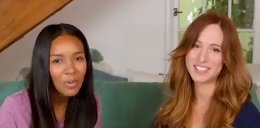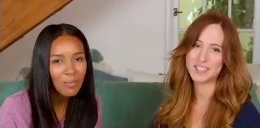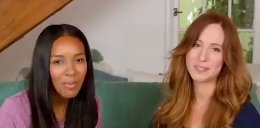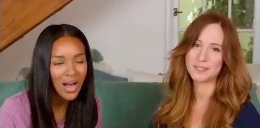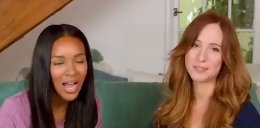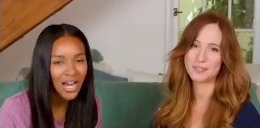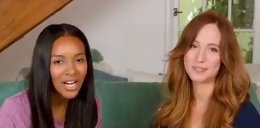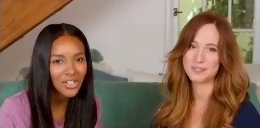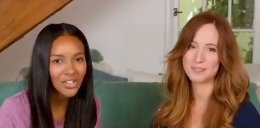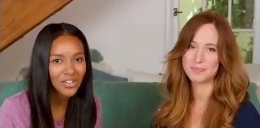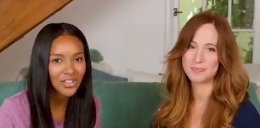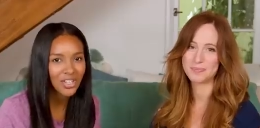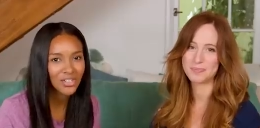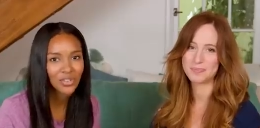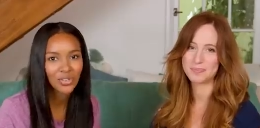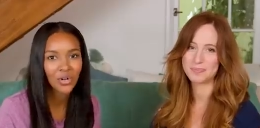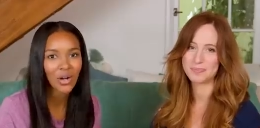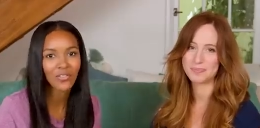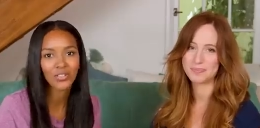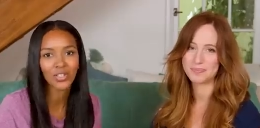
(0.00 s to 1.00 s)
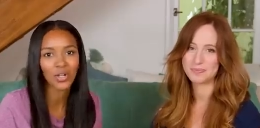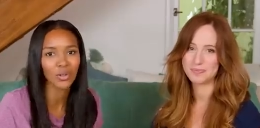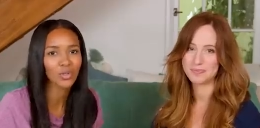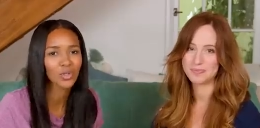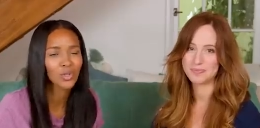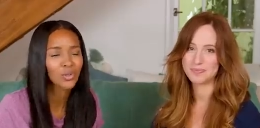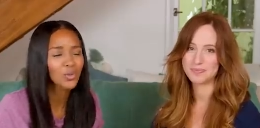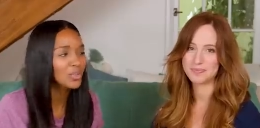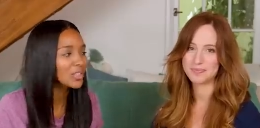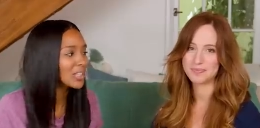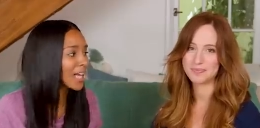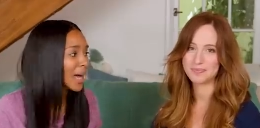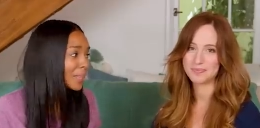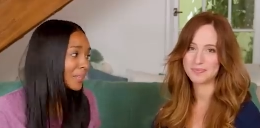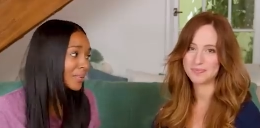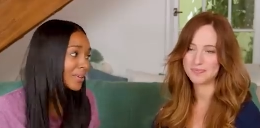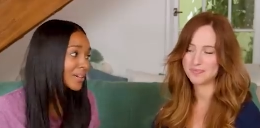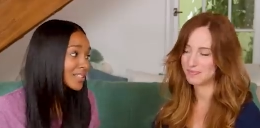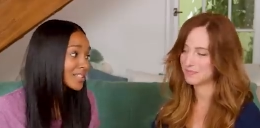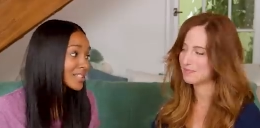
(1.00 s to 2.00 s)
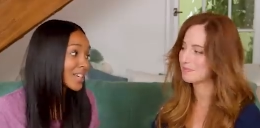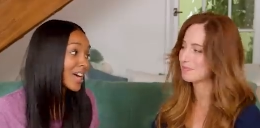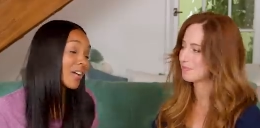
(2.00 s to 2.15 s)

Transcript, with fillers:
Speaker 1: reminder that you don't have to go too elaborate to